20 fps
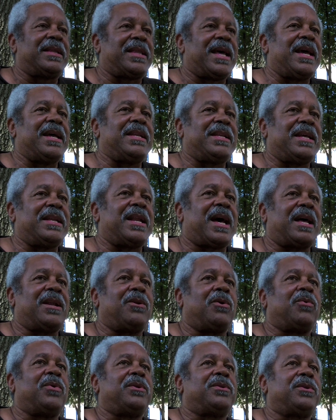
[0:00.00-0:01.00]
did not
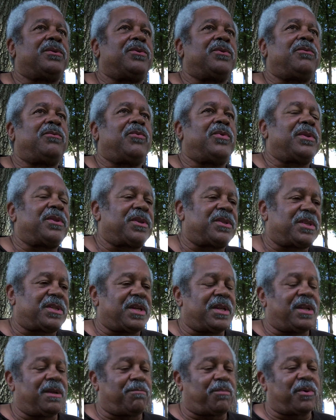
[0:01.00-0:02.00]
know what to do with the
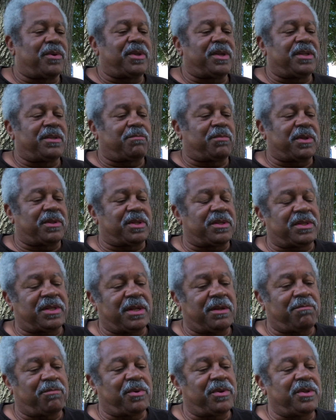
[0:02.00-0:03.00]
city police, but the
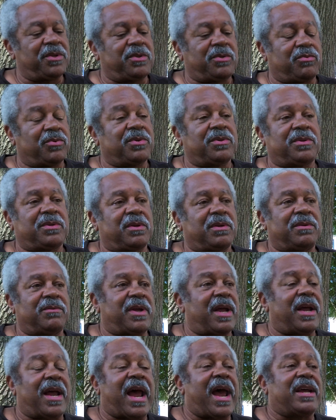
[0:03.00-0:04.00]
city police was
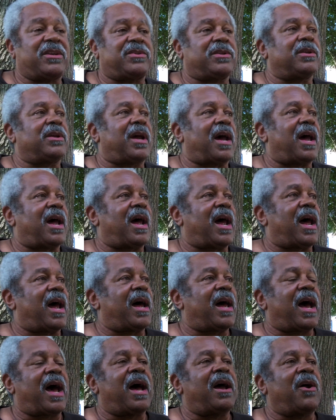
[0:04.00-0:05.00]
actually,
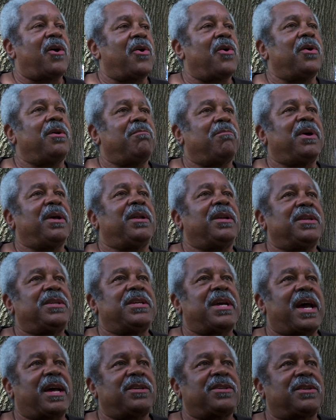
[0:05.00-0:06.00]
I heard Maynard
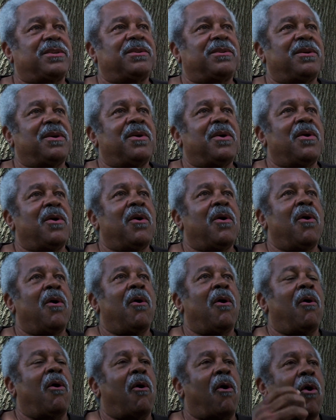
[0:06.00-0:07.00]
Jackson
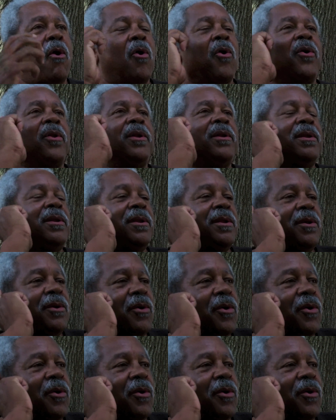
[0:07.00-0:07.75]
on